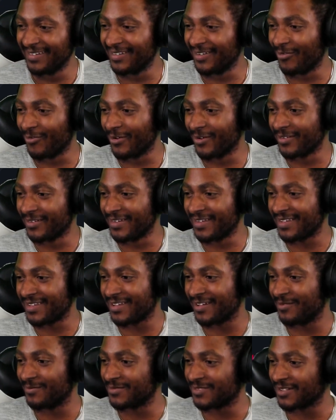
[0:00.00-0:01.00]
no wonder he
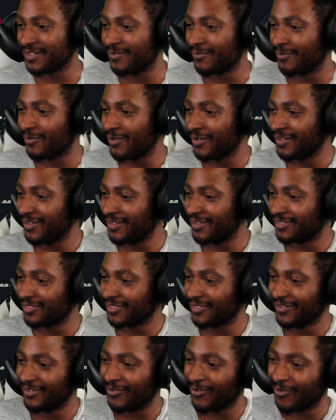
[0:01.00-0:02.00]
comes up with
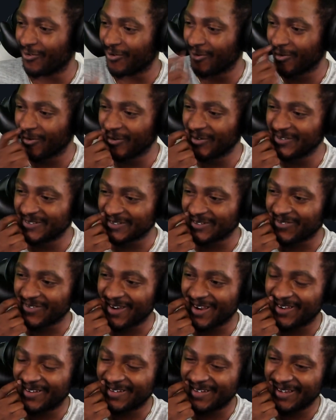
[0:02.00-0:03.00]
horrors
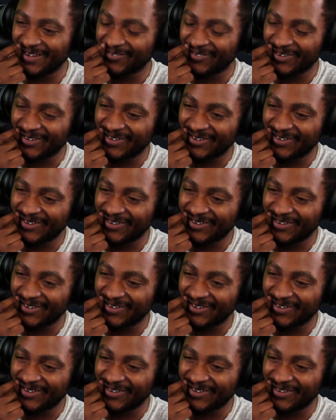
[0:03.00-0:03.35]
around every